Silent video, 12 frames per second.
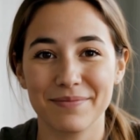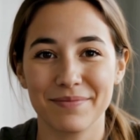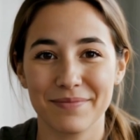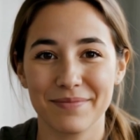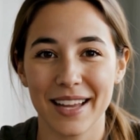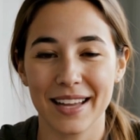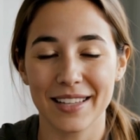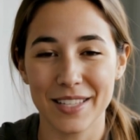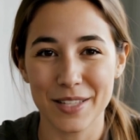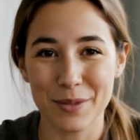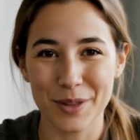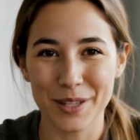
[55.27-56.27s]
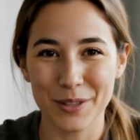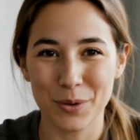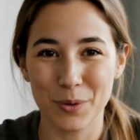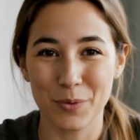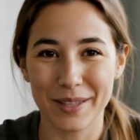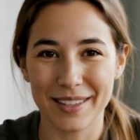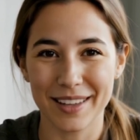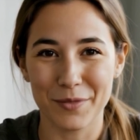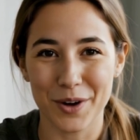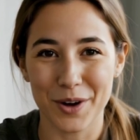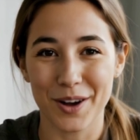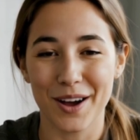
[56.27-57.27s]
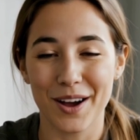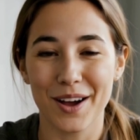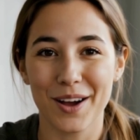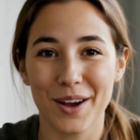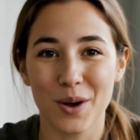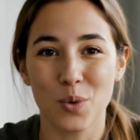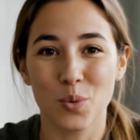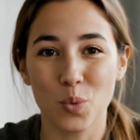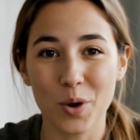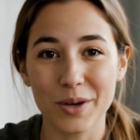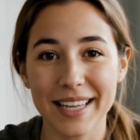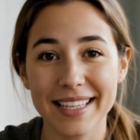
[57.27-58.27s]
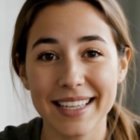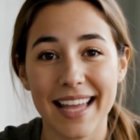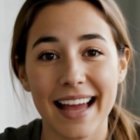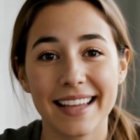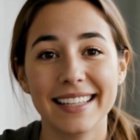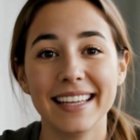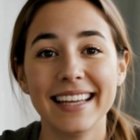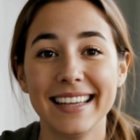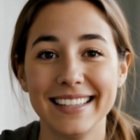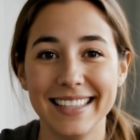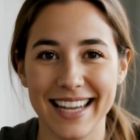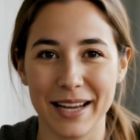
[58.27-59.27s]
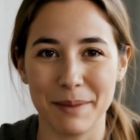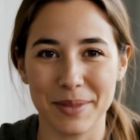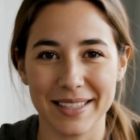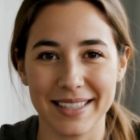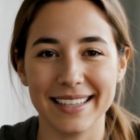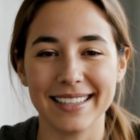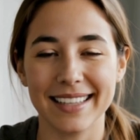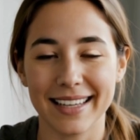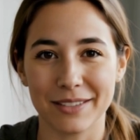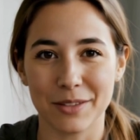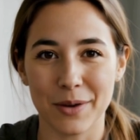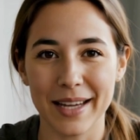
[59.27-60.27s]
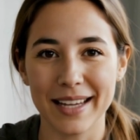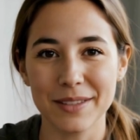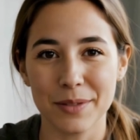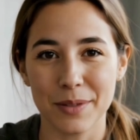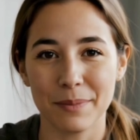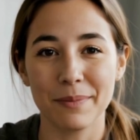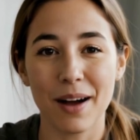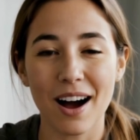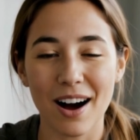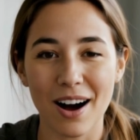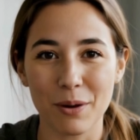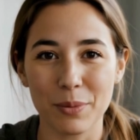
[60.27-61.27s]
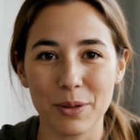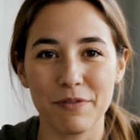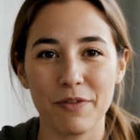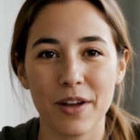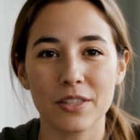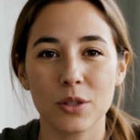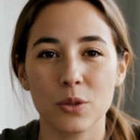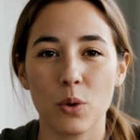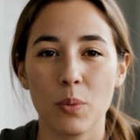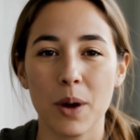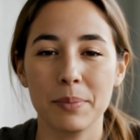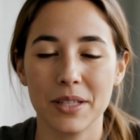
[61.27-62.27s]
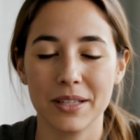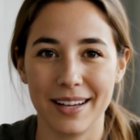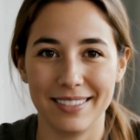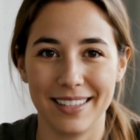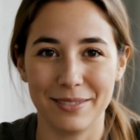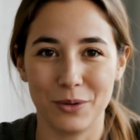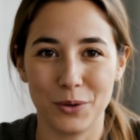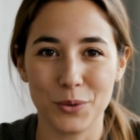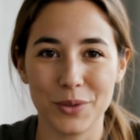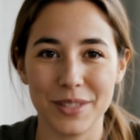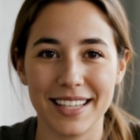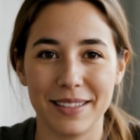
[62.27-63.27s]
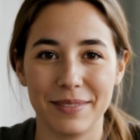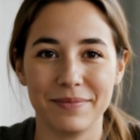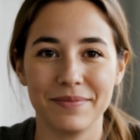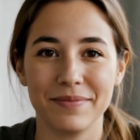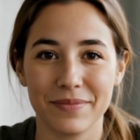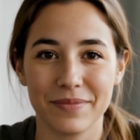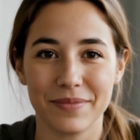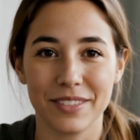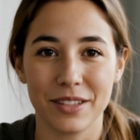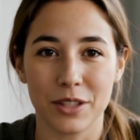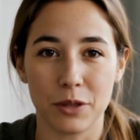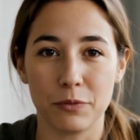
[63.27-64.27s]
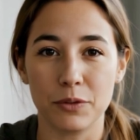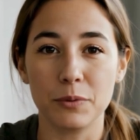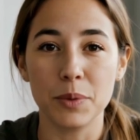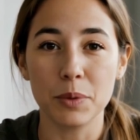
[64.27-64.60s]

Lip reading: In this video, we'll cover what exactly a DMCA takedown is, how it affects your website and hosting, the difference between